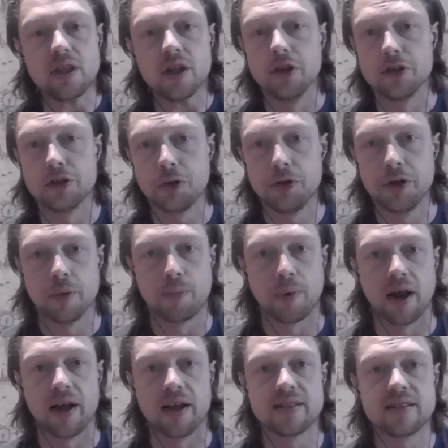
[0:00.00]
the junior
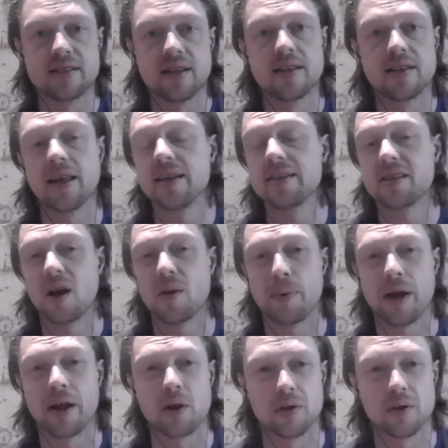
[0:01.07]
players, they start
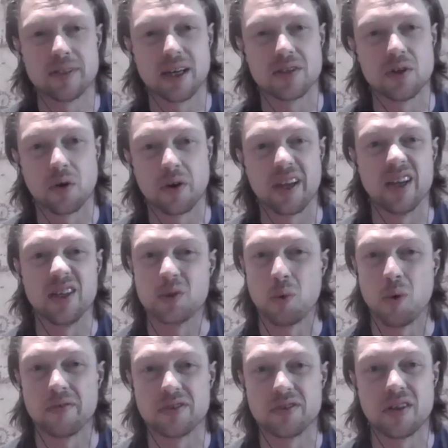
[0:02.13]
playing contact hockey at
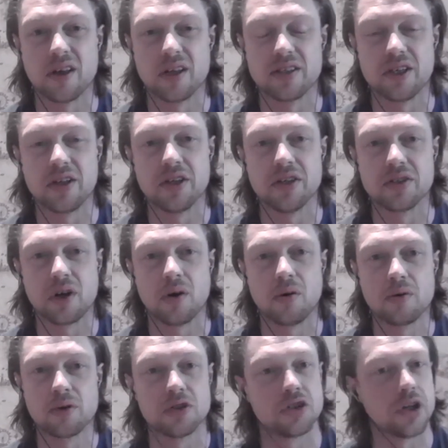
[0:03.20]
12 to 13 years
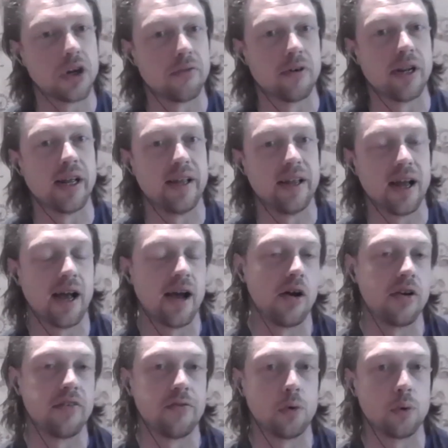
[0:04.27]
old, because generally at
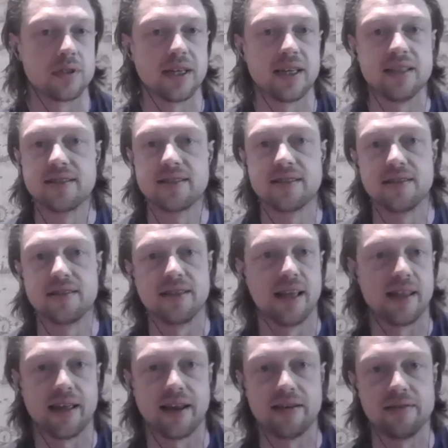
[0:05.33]
under 14s,
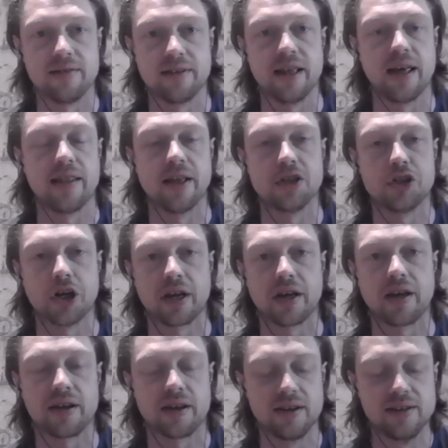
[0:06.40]
they're then
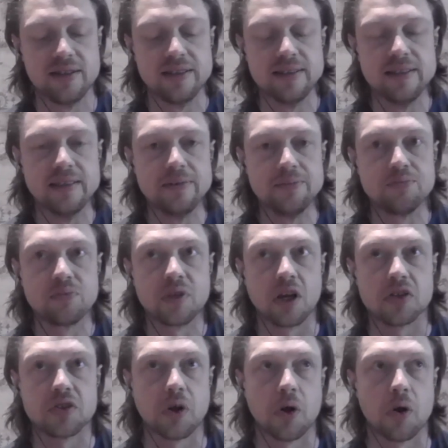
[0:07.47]
checking.
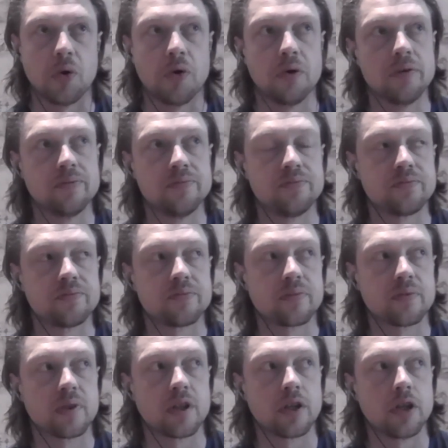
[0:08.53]
So
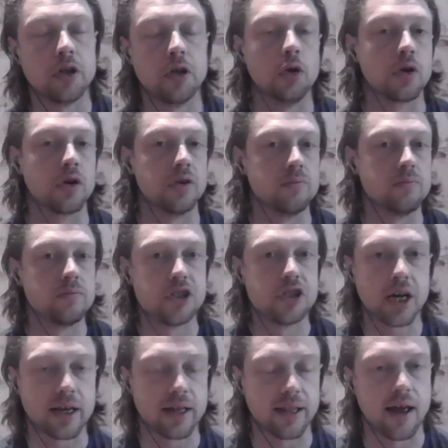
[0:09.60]
you can
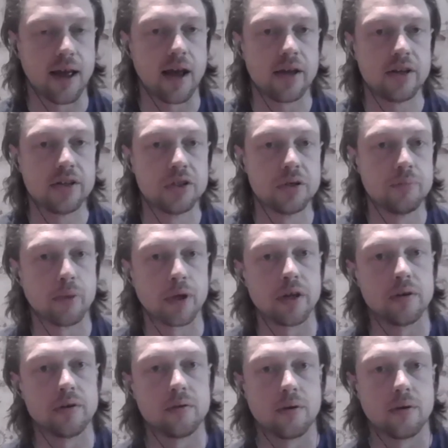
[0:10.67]
check at that age, but
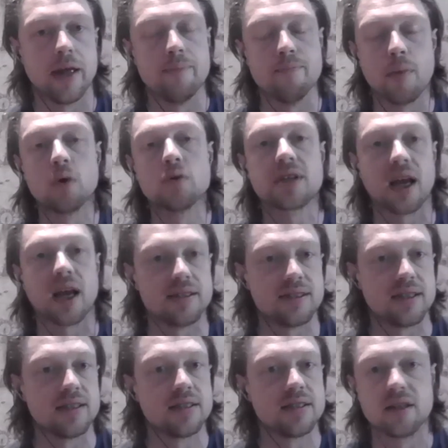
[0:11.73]
in most
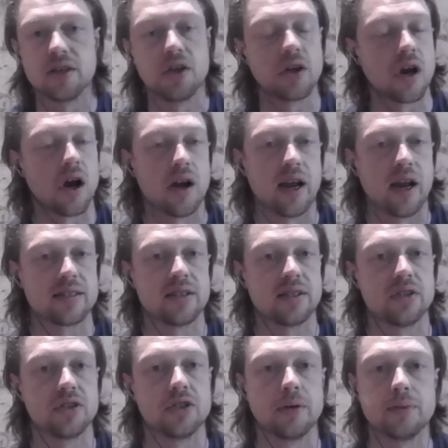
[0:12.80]
cases, you can't
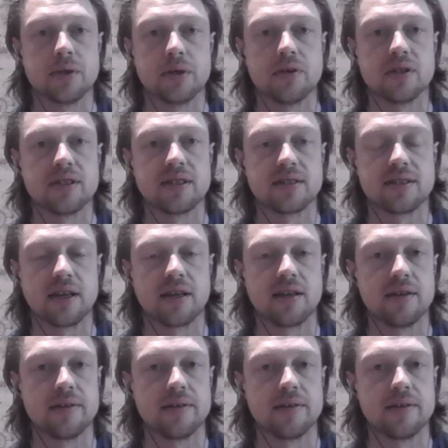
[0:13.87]
access a gym till you're 16.